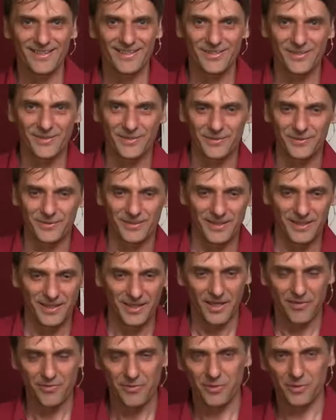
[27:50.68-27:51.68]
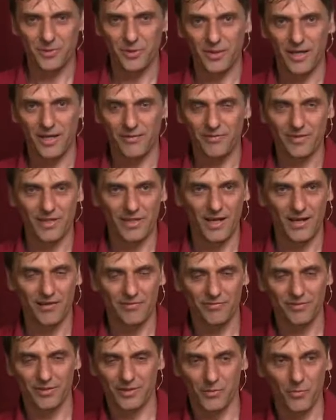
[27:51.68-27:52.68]
so if you don't have
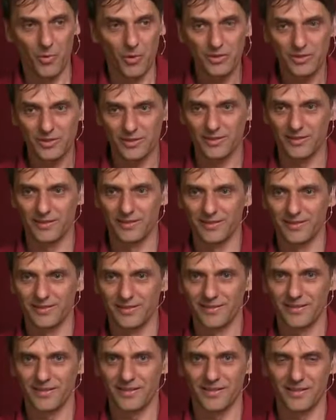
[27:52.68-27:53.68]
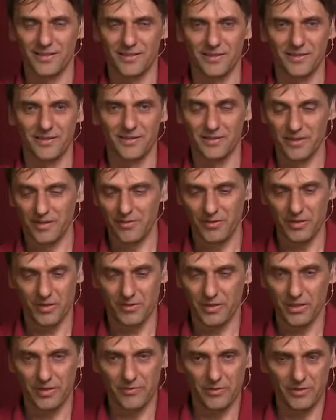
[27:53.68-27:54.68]
enough uh, water, uh, if, you
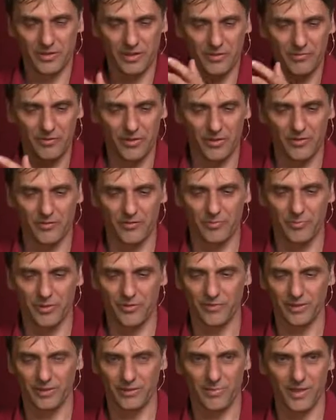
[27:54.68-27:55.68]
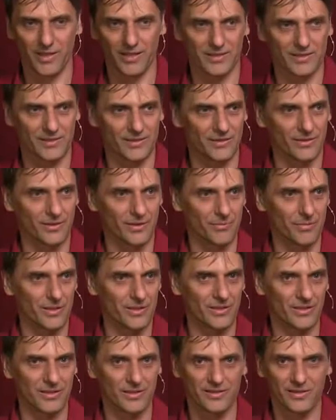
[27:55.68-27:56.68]
if you have perfect balanced
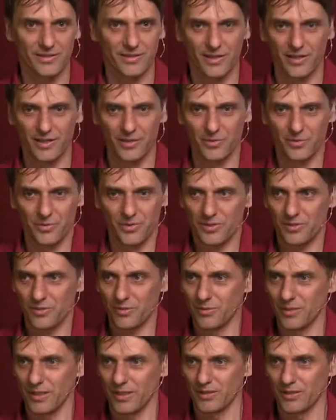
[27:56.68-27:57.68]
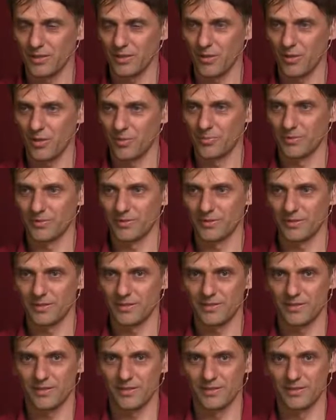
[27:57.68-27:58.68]
minerals, you just don't get the crop.
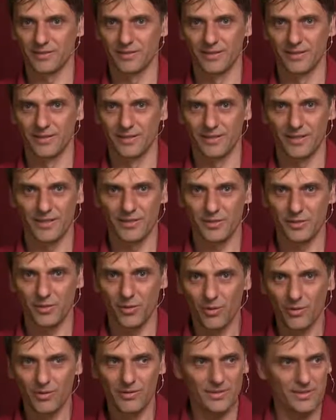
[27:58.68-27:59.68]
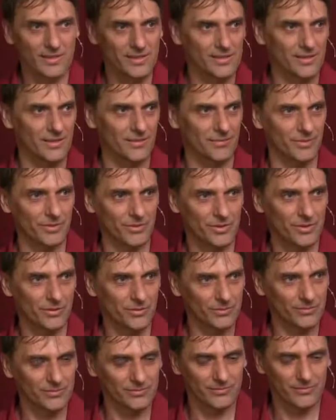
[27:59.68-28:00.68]
It's a uh, it's all system.
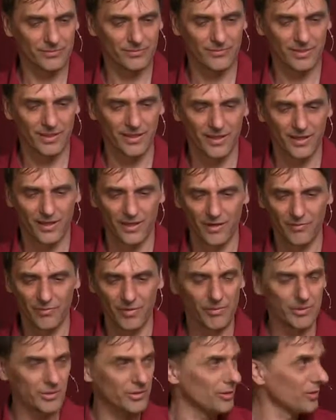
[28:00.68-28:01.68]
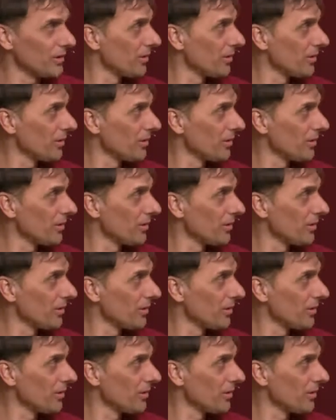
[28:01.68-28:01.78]
So if we will talk